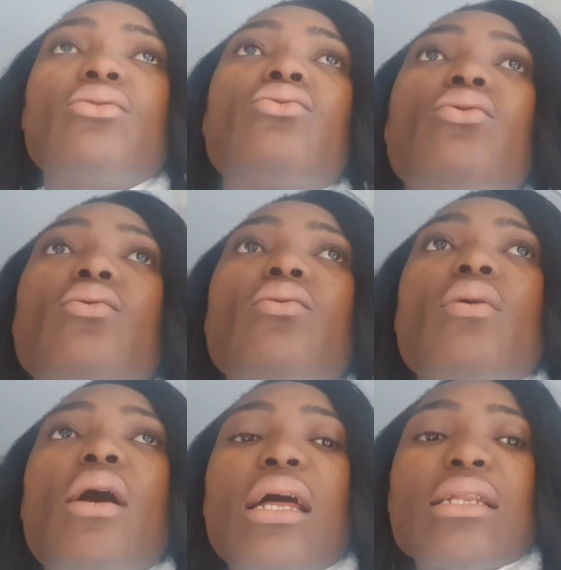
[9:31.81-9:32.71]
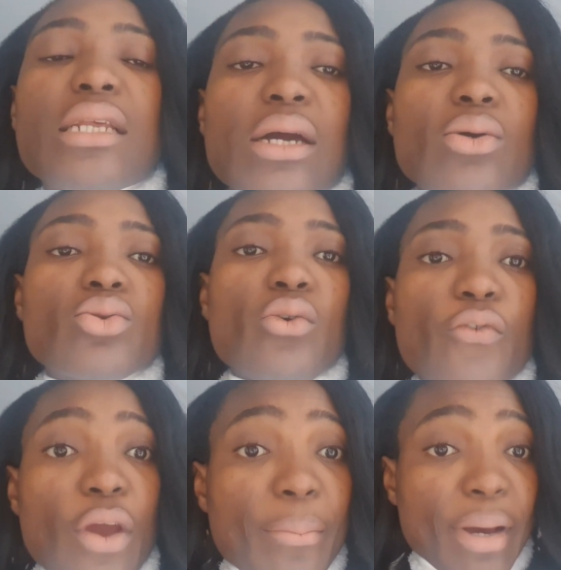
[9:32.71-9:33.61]
So, and also
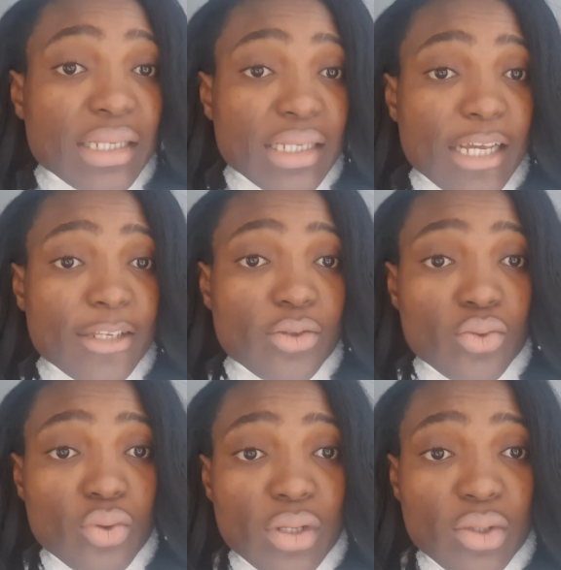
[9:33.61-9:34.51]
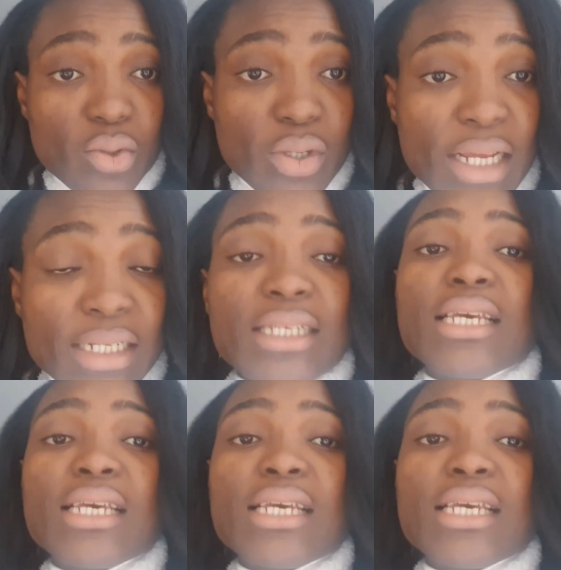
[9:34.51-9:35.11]
for a master's student,